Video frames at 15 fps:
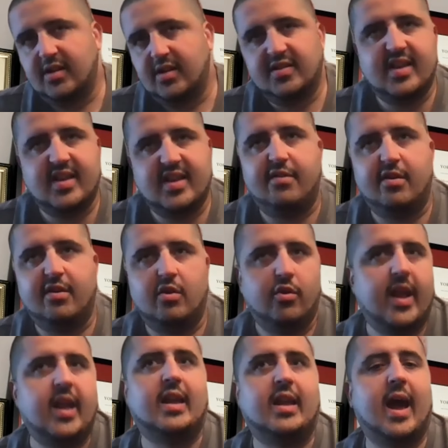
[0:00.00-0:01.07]
7
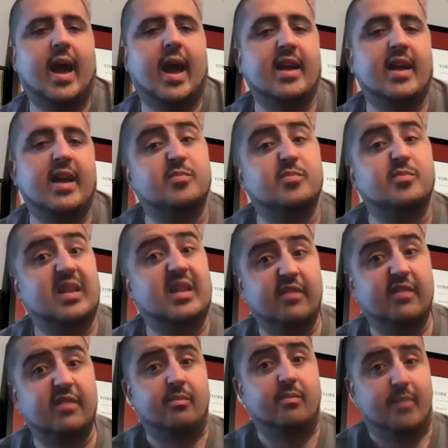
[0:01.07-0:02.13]
or 8 guys be
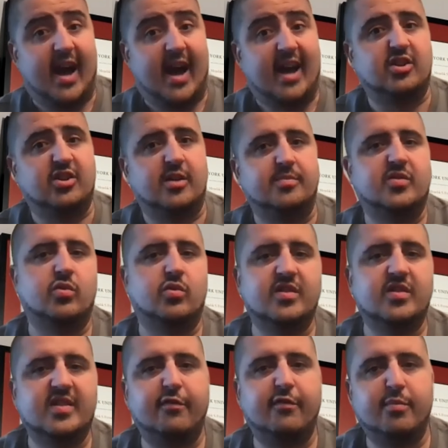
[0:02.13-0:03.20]
given matchups, or
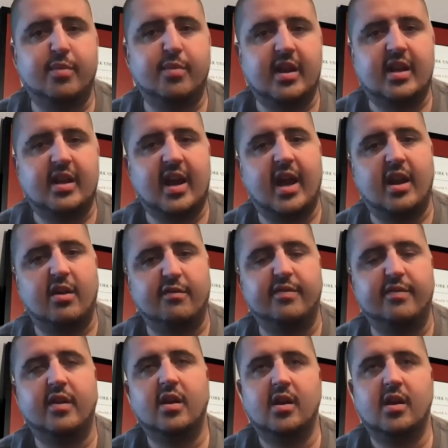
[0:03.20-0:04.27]
is everybody kind of